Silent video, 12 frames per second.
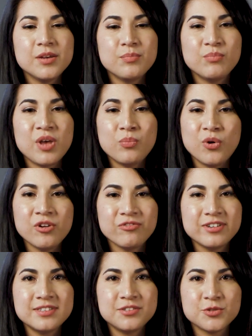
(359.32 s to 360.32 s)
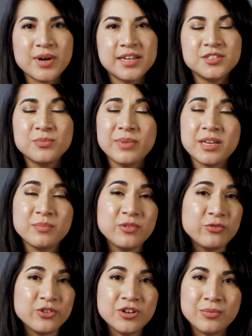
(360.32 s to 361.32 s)
My boyfriend tried to make me
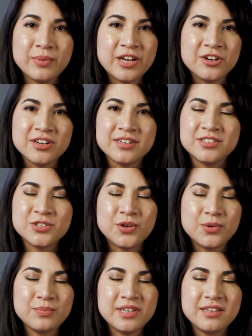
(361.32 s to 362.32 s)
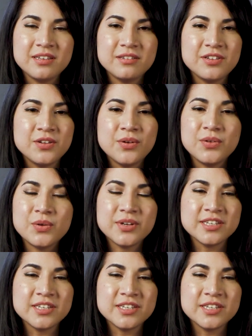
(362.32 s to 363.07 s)
feel better and told me, you know, you